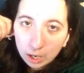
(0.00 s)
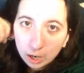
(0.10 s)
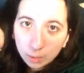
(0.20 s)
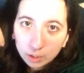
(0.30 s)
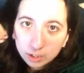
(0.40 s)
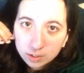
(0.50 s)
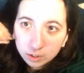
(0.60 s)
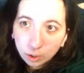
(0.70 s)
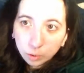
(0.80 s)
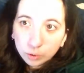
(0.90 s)
I wanted to
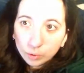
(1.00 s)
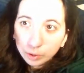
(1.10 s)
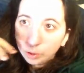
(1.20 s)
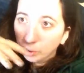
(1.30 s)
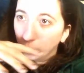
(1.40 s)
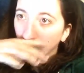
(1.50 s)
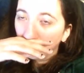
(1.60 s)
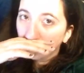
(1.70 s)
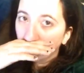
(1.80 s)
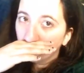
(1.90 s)
go to a 2,
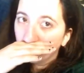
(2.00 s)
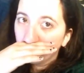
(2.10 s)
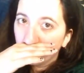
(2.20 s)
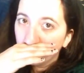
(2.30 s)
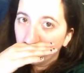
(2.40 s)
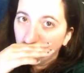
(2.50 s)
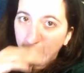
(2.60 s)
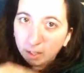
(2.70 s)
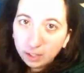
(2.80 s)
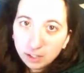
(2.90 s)
but
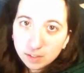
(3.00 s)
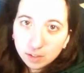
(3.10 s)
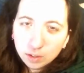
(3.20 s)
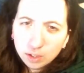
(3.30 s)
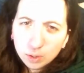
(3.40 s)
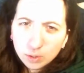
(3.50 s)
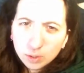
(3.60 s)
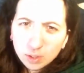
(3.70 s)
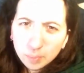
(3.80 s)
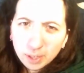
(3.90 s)
I guess it
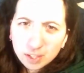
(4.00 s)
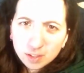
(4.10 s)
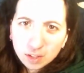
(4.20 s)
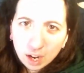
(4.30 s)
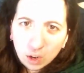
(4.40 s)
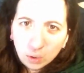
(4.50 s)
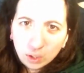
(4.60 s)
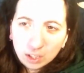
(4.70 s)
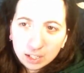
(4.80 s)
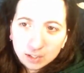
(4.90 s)
also depends on how
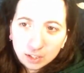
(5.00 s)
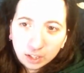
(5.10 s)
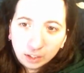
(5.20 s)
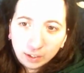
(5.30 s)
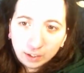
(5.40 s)
elastic your